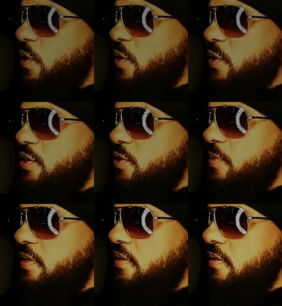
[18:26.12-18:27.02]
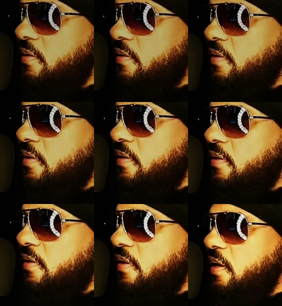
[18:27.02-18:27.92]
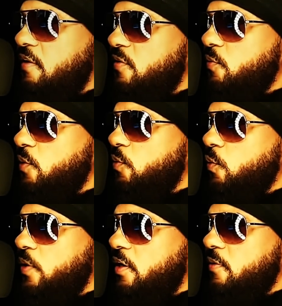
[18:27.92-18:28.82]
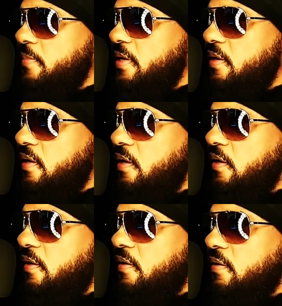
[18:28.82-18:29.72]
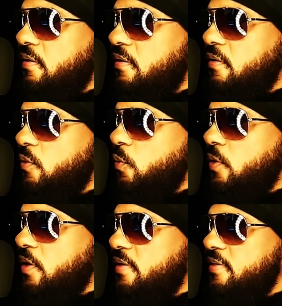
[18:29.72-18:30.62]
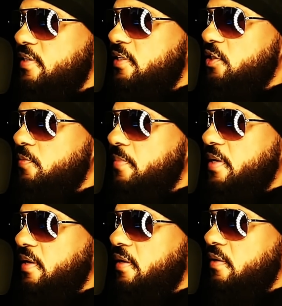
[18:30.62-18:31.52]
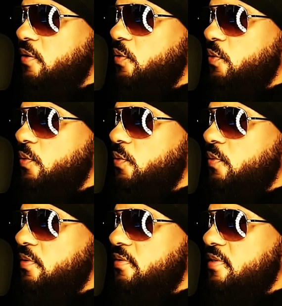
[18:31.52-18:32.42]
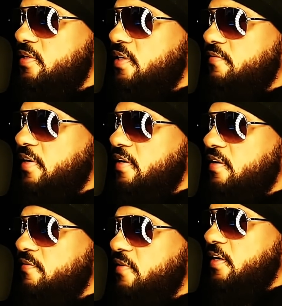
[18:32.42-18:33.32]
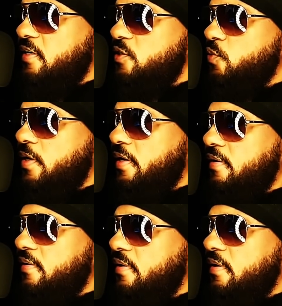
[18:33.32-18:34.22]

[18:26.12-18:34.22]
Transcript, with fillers: irks me, even when well meaning well intentioned men who self identify as white,